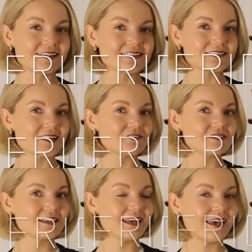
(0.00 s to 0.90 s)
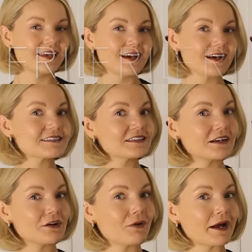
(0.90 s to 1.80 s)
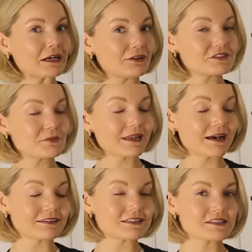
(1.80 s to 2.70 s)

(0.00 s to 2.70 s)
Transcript: So today hasn't quite gone to plan.